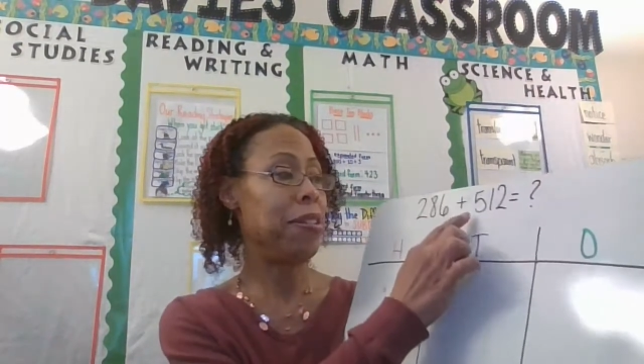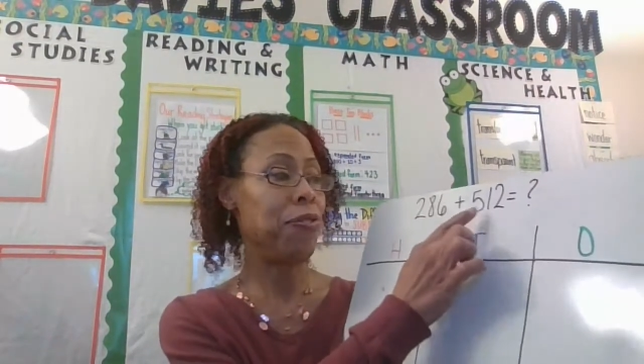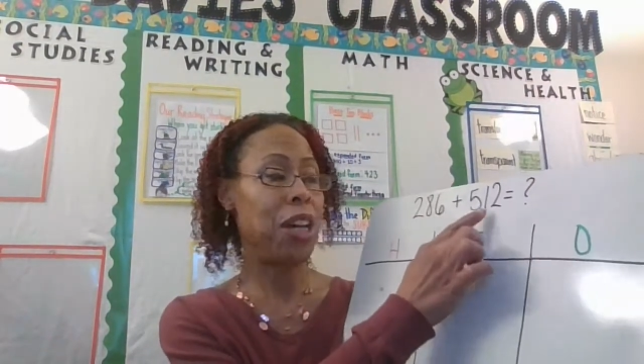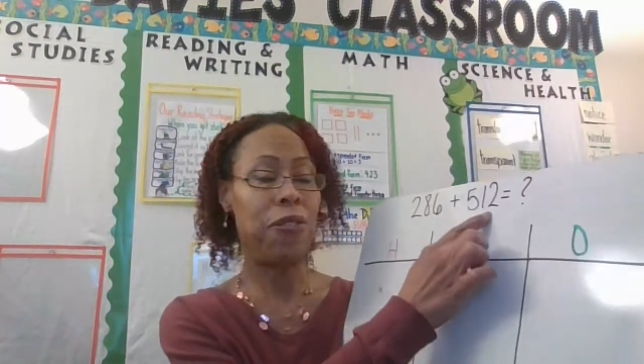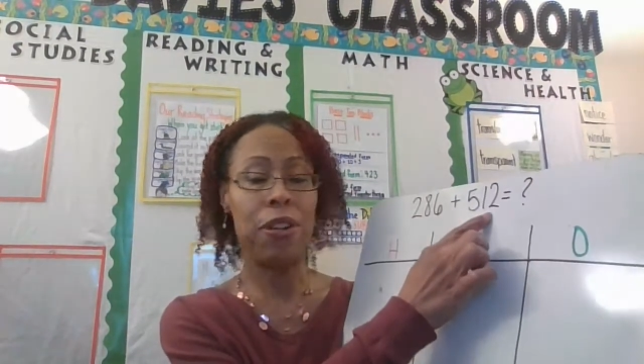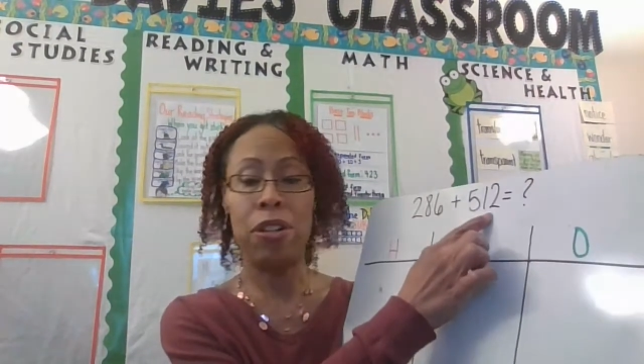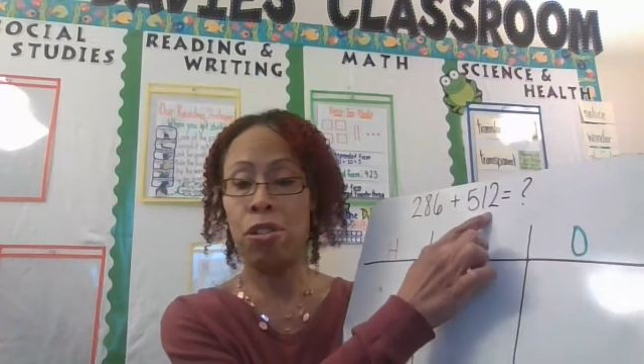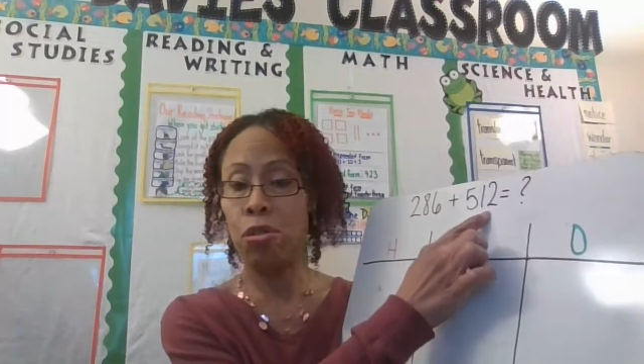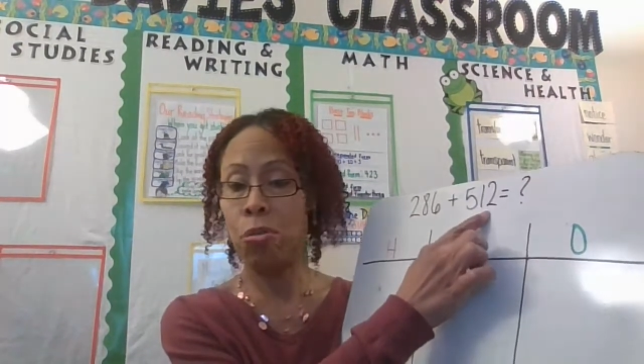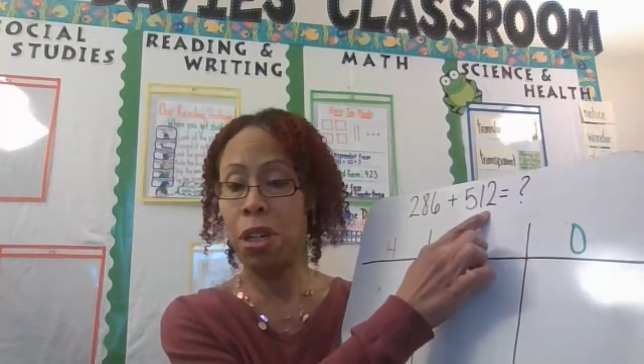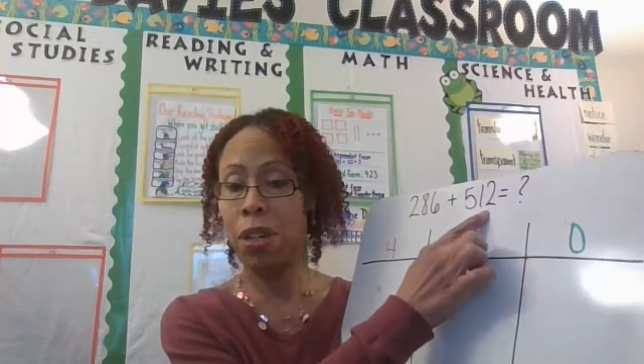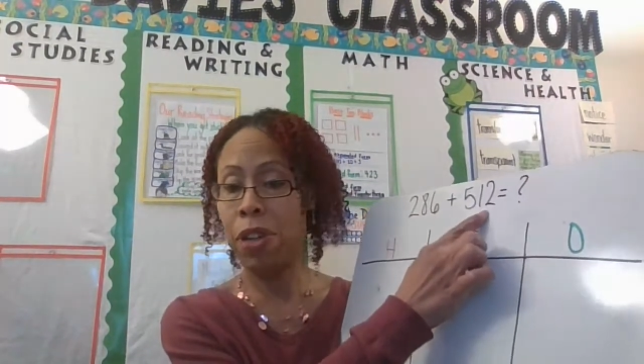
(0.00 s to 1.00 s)

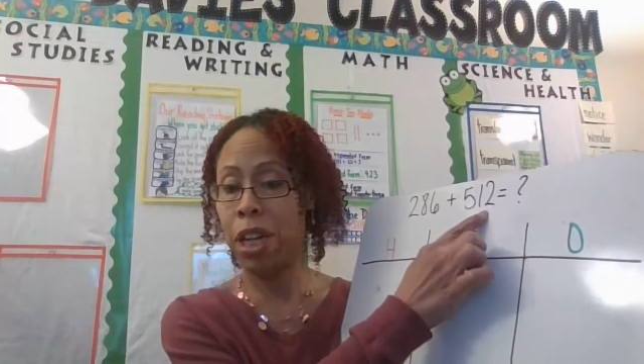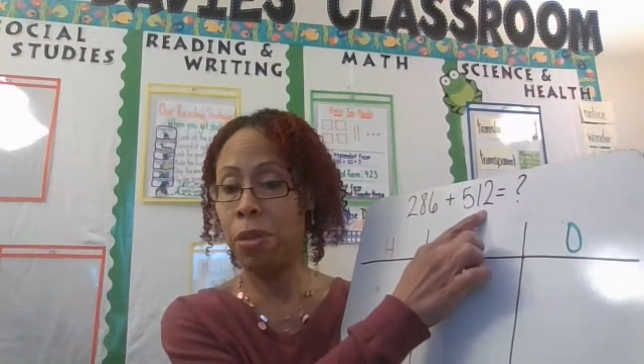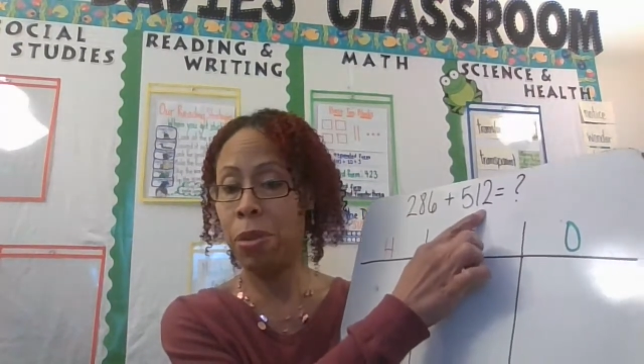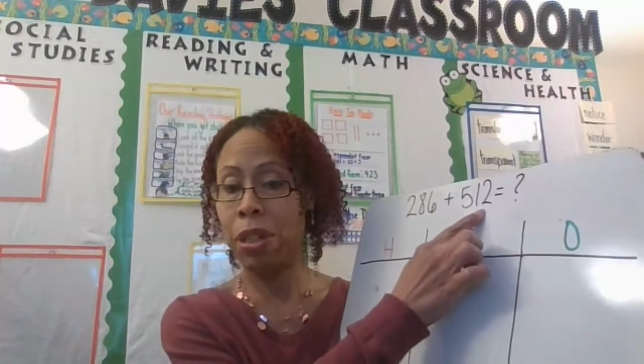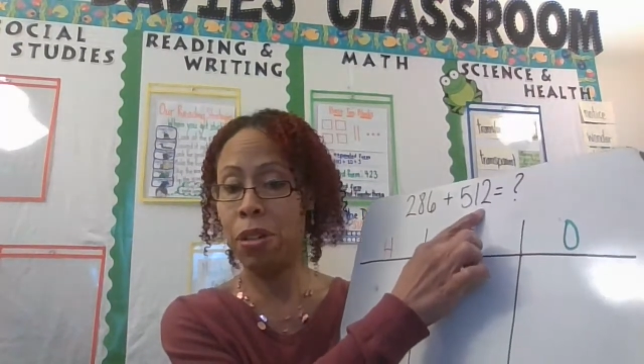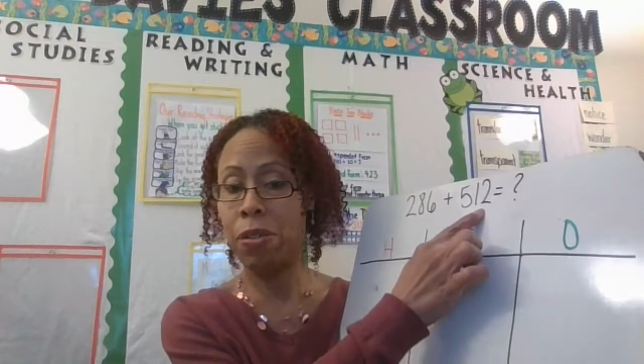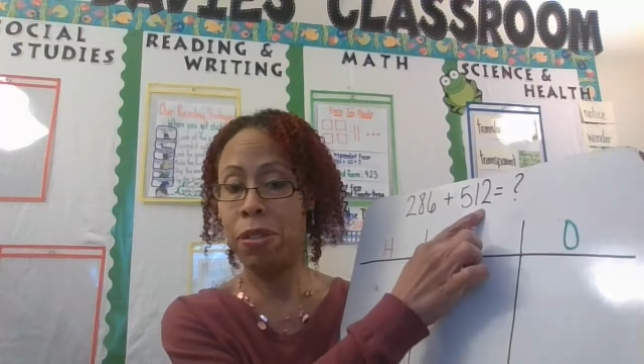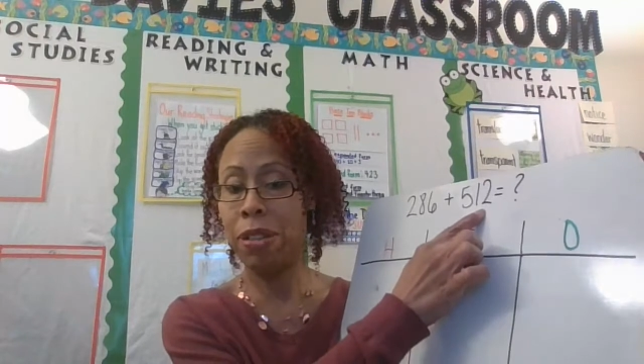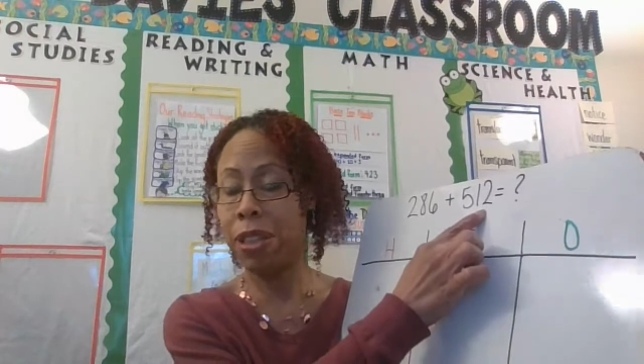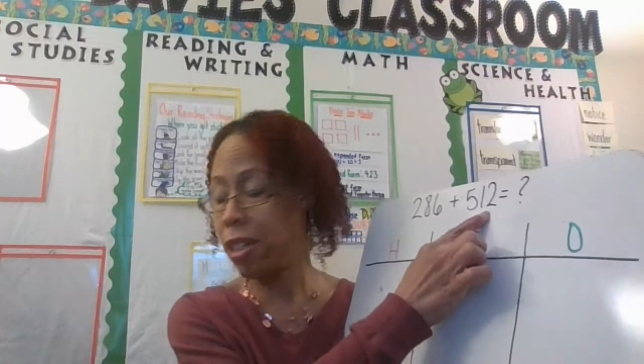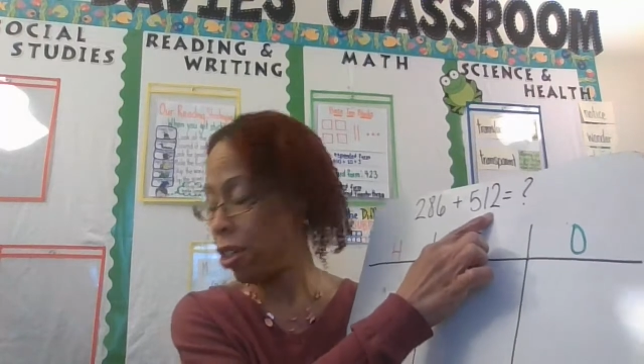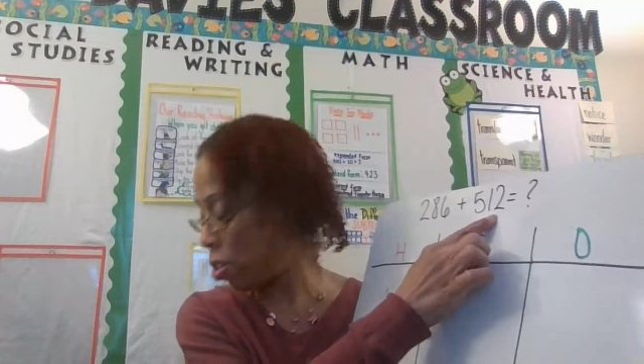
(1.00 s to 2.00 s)
512. How do we know it's
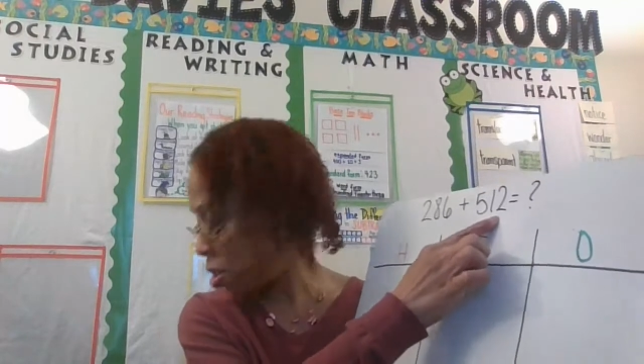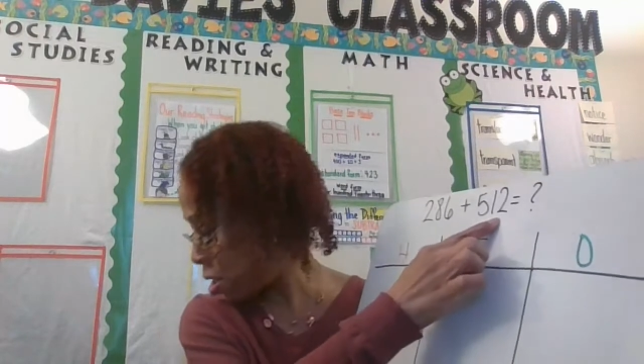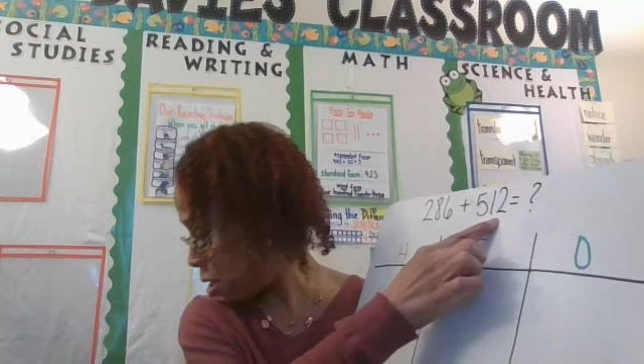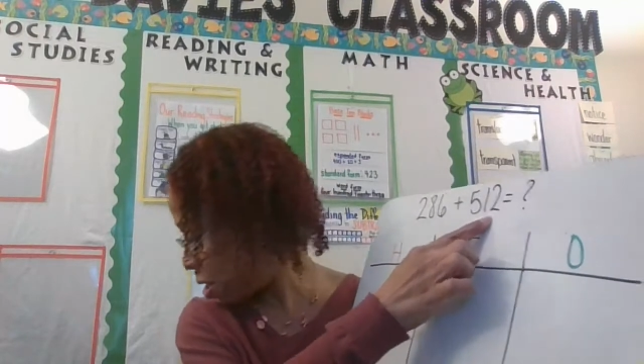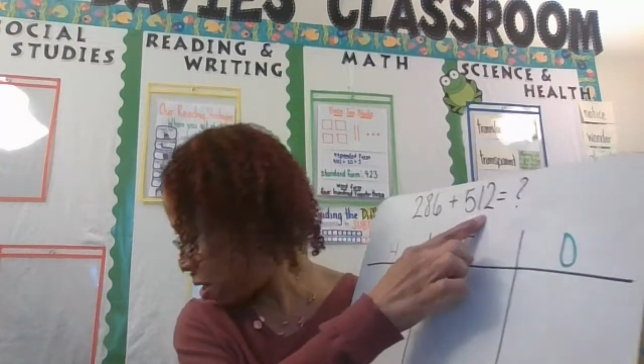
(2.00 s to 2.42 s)
addition?